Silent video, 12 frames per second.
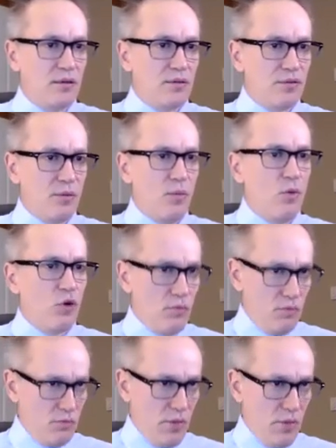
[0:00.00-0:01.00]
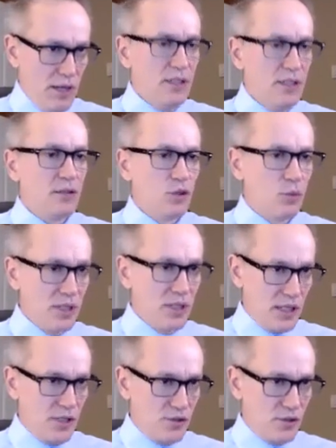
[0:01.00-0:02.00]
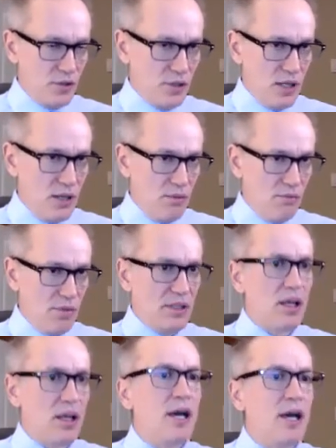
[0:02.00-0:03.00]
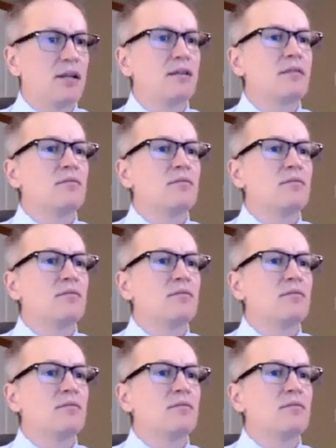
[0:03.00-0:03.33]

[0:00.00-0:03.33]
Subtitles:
for more money, a little bit easier, but not